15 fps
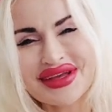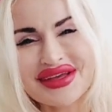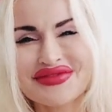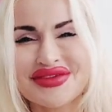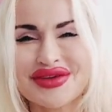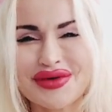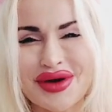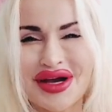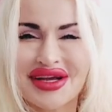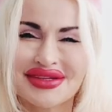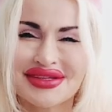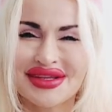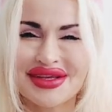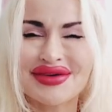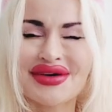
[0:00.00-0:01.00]
If you are
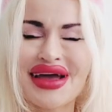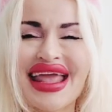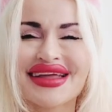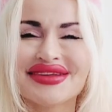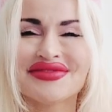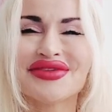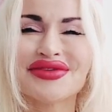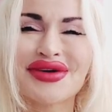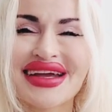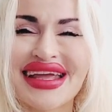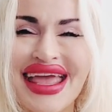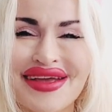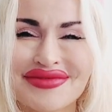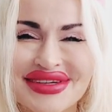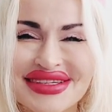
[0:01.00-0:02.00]
new and if you are
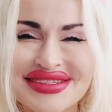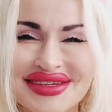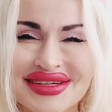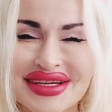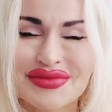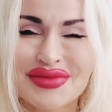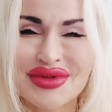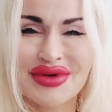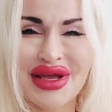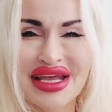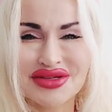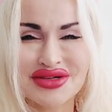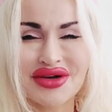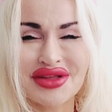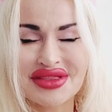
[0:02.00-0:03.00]
a returning Blue
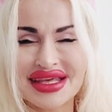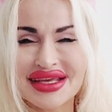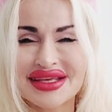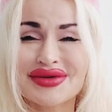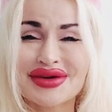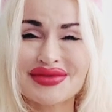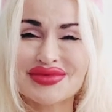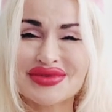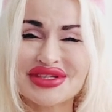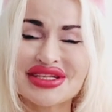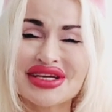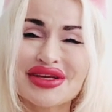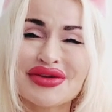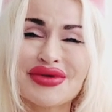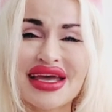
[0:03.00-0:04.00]
Angel, thank you. I
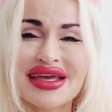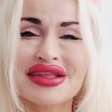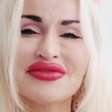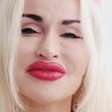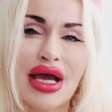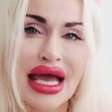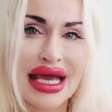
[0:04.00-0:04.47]
appreciate you. I love you.